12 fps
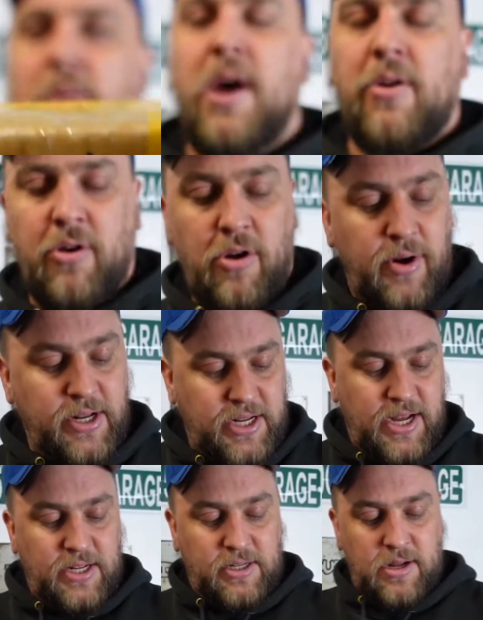I don't know what it
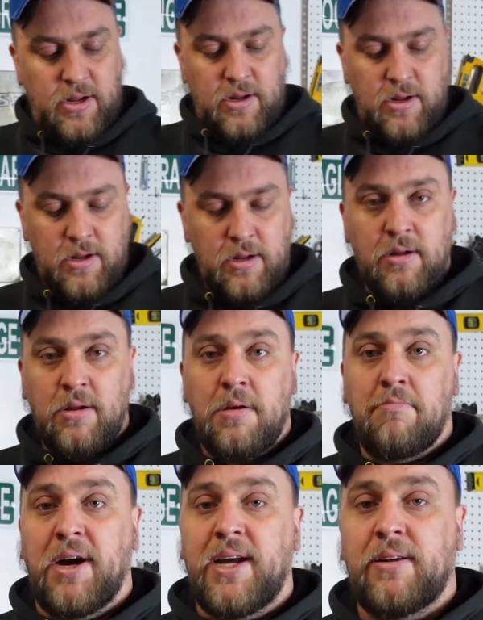says,
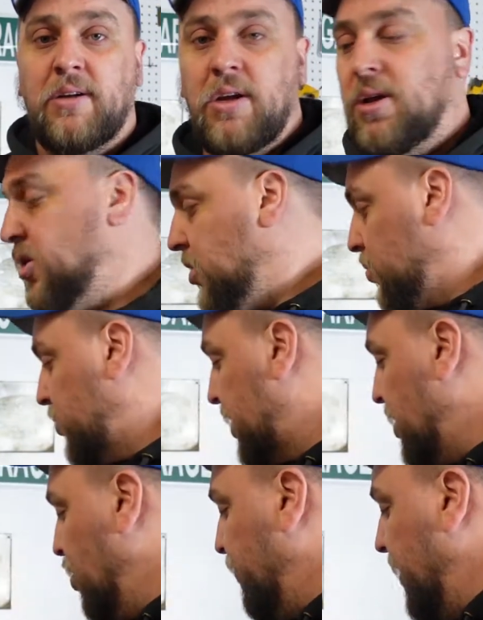but we're
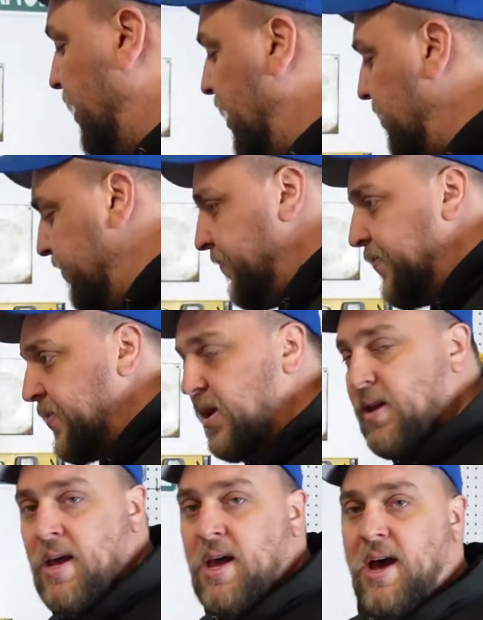gonna open it up
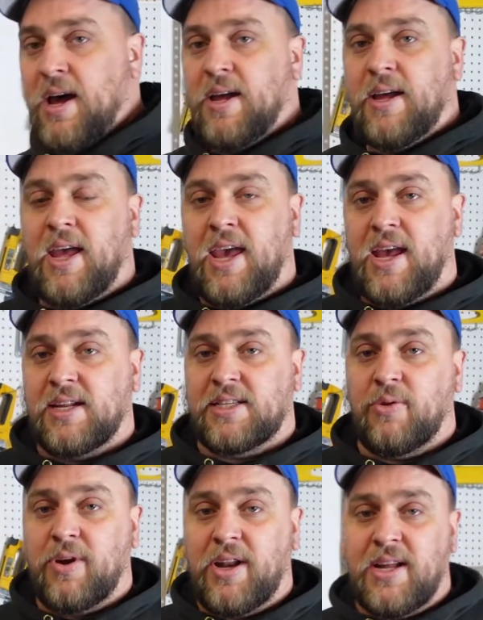and
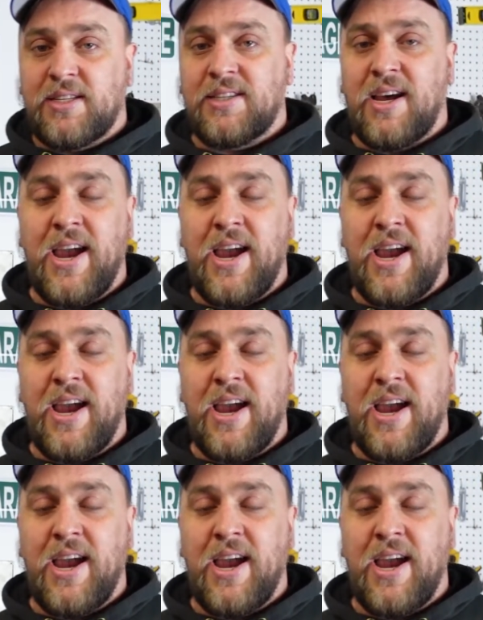see what it is.